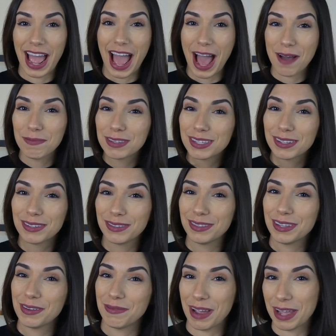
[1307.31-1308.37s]

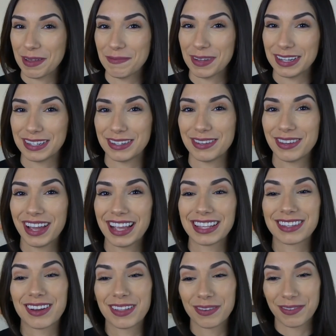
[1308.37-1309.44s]
absolutely recommend to you
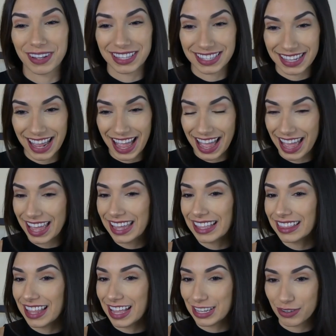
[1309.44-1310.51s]
guys are the ones that
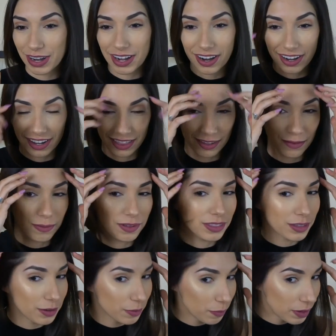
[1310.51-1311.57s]
I last tried on, and
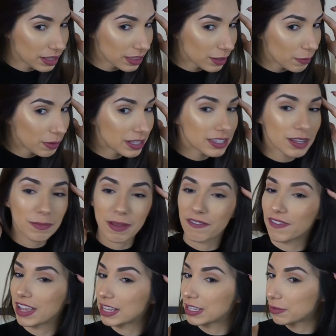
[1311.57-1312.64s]
they're the ones on my
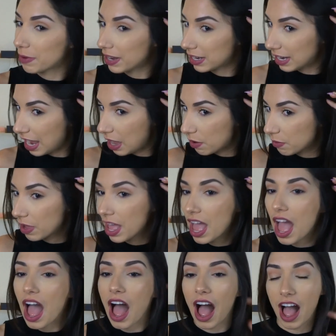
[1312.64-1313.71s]
face right now,
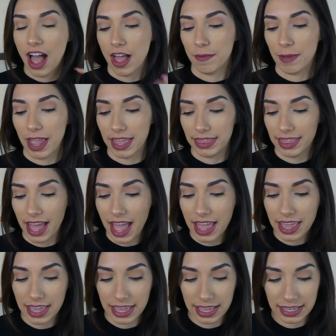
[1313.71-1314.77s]
and
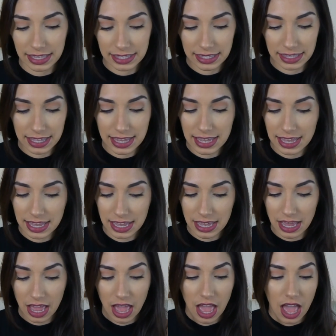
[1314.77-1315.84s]
that is
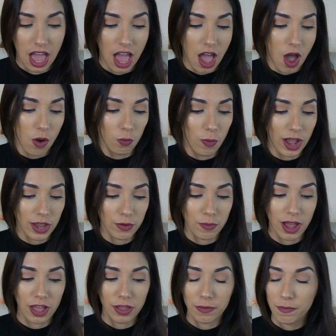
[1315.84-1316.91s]
the Wet n
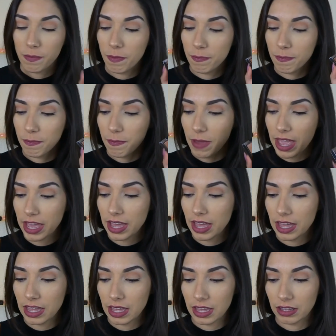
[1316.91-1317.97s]
Wild
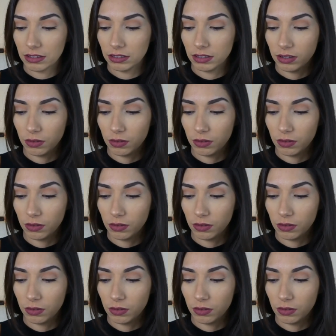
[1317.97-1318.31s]
Megaglo